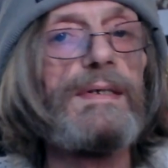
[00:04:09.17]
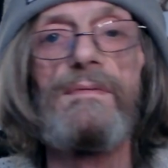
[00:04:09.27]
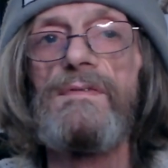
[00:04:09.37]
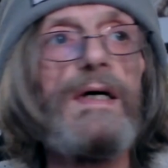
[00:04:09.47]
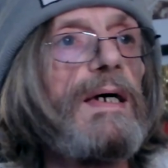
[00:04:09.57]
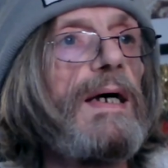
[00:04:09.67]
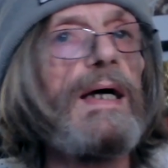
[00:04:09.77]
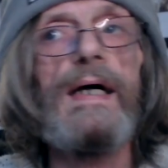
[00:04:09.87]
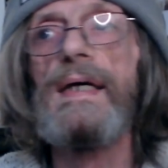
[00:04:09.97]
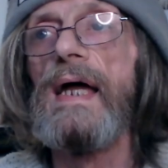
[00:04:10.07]
of
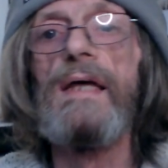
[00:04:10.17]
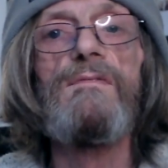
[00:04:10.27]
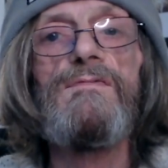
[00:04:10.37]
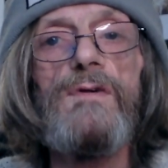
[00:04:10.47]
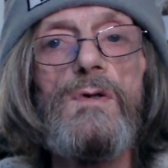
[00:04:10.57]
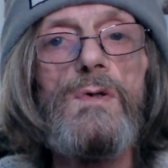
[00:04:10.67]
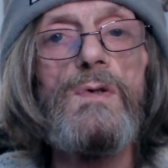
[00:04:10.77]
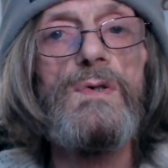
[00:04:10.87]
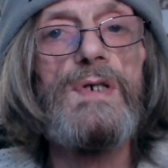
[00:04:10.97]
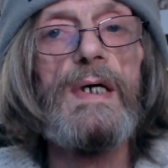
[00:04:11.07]
getting
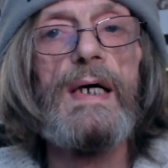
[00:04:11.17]
food